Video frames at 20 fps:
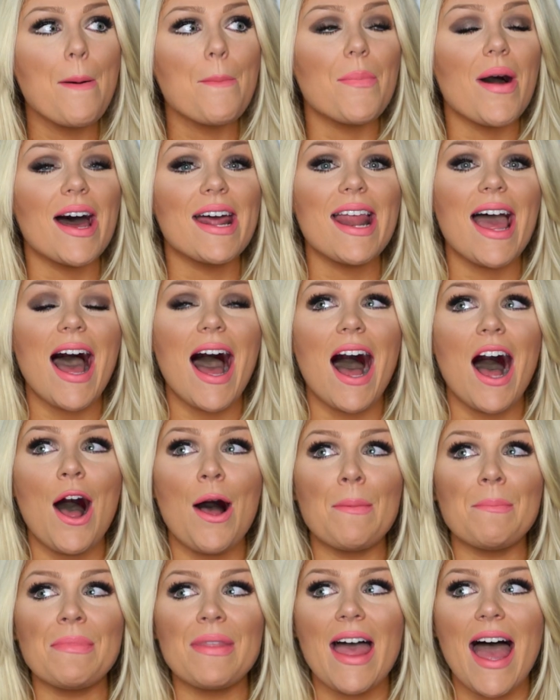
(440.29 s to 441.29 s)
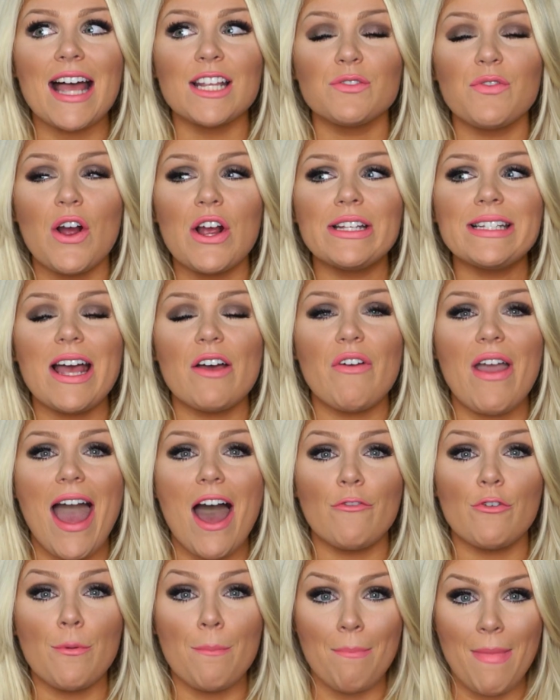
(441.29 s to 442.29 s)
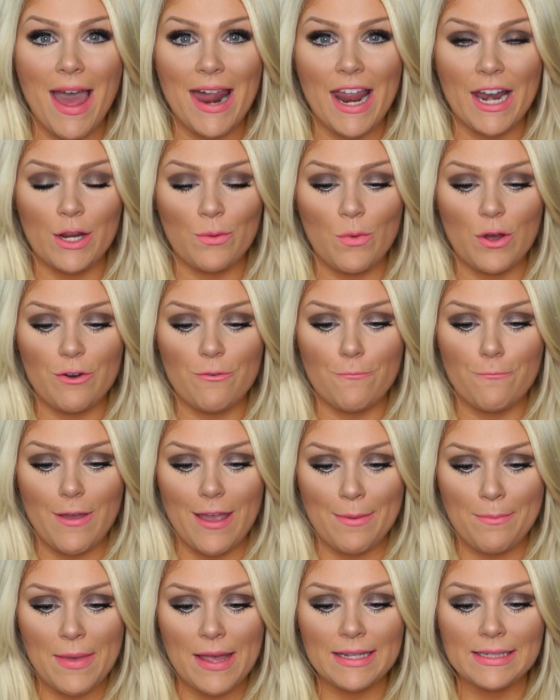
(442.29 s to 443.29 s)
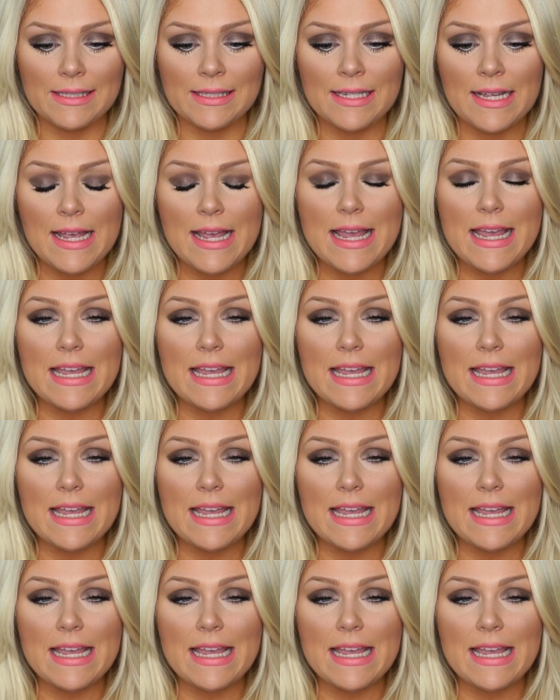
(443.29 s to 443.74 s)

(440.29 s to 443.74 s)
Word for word: But as far as have I ever met anyone famous,